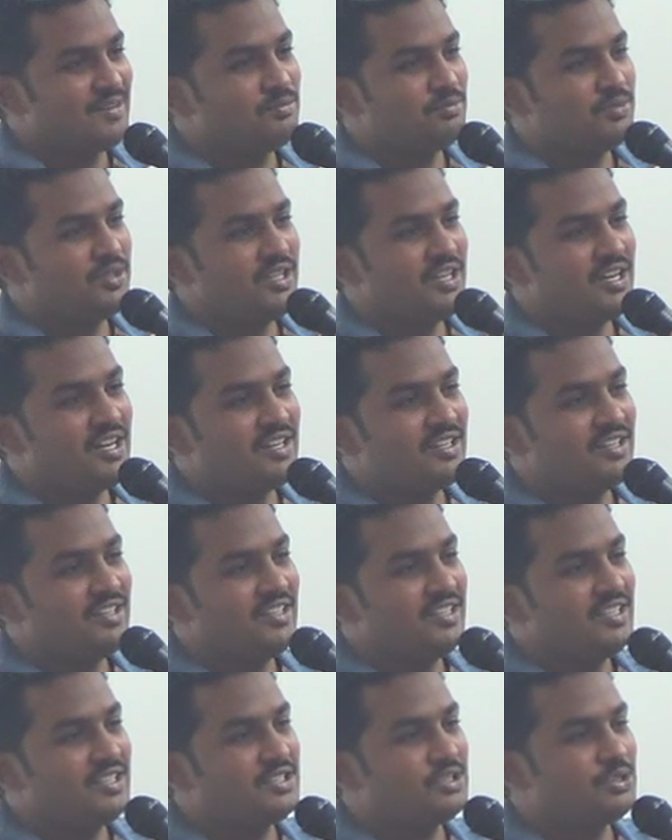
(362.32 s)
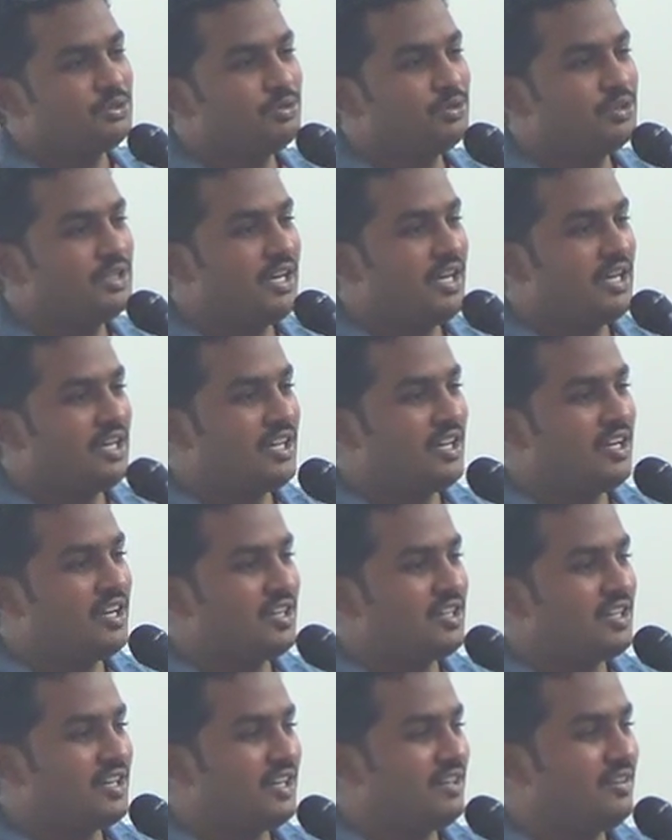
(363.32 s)
Company had issued and
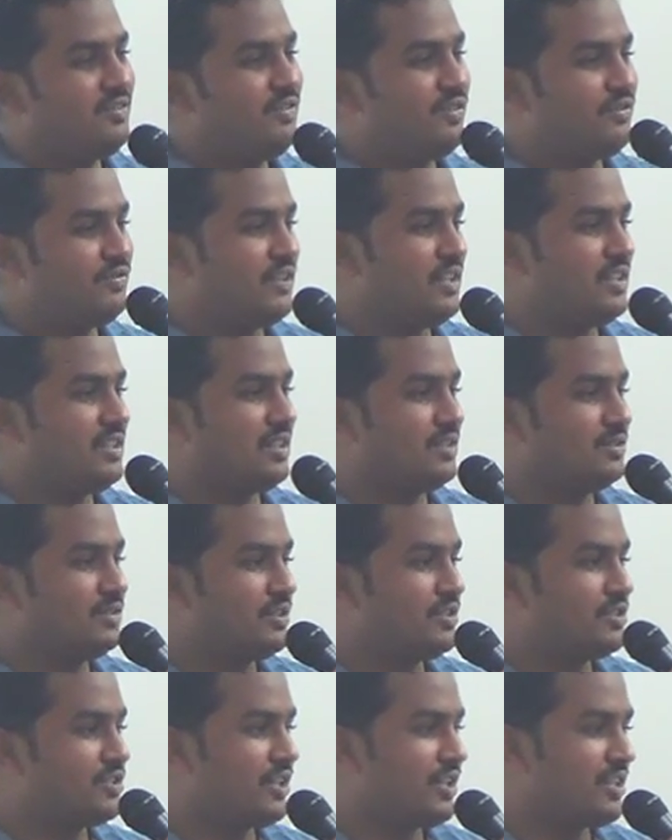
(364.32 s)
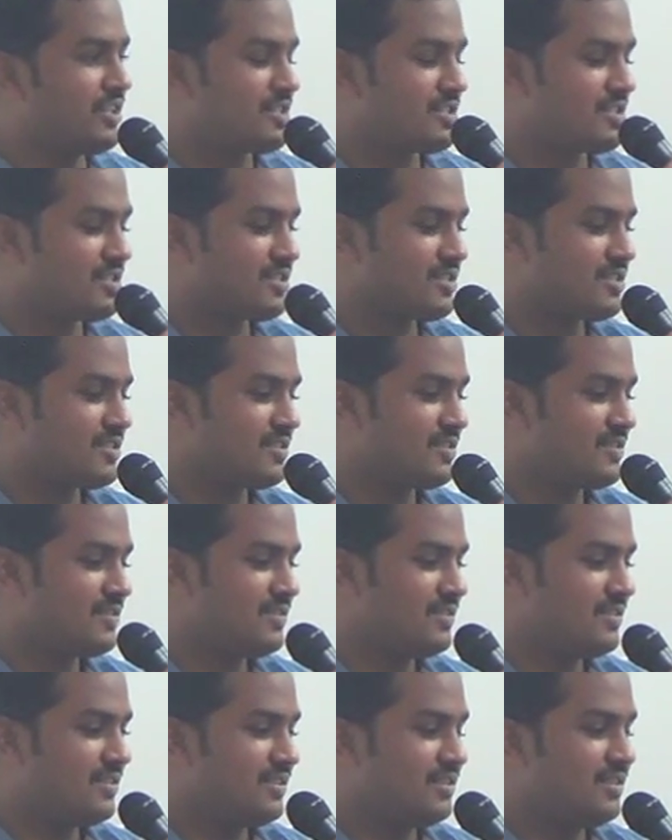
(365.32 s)
allotted 50,000 shares.
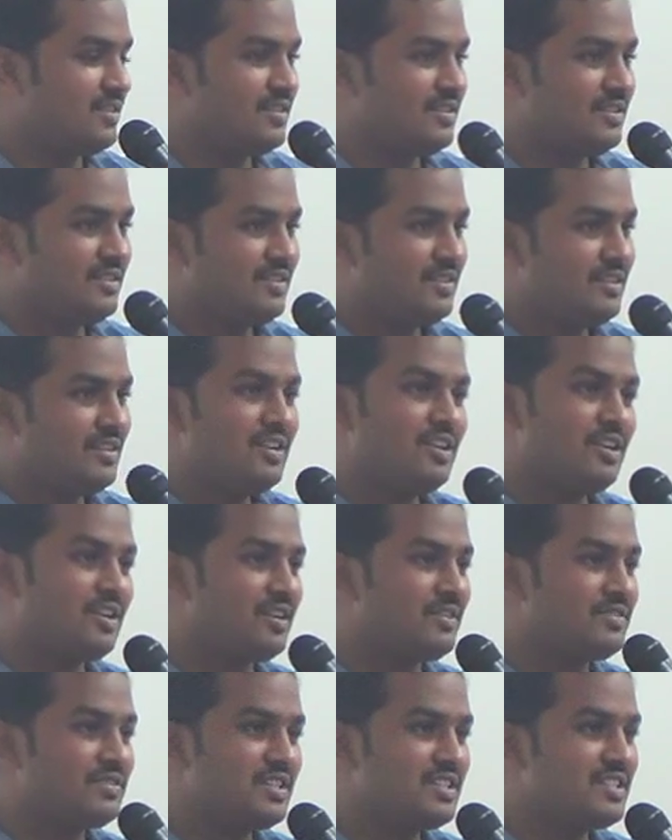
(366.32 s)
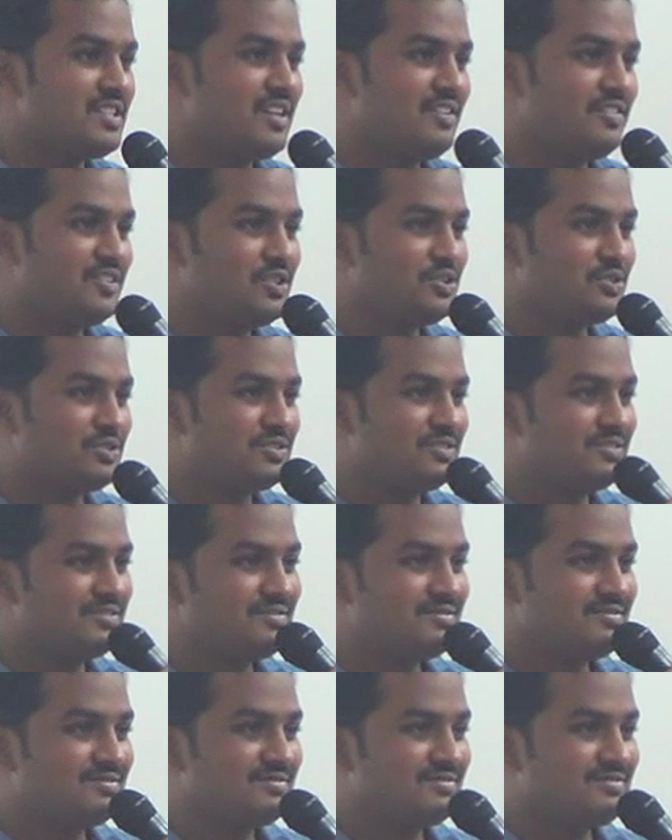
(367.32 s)
Lot of shares they have issued.
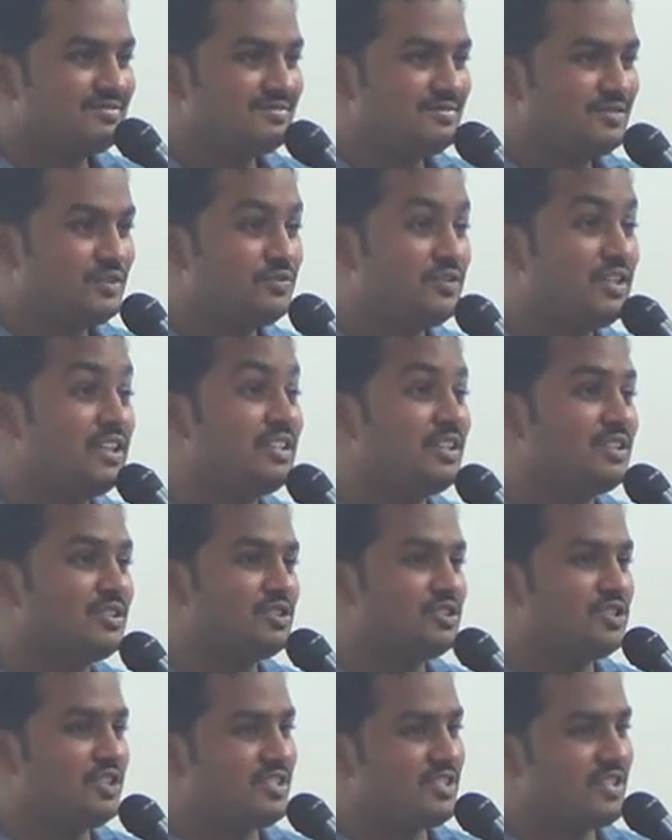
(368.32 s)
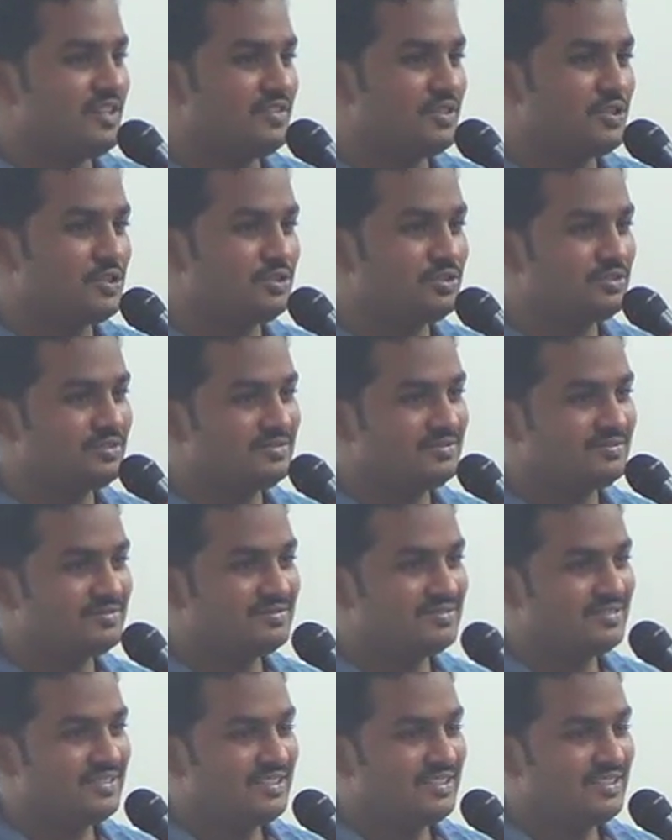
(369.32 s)
50,000 shares they have issued.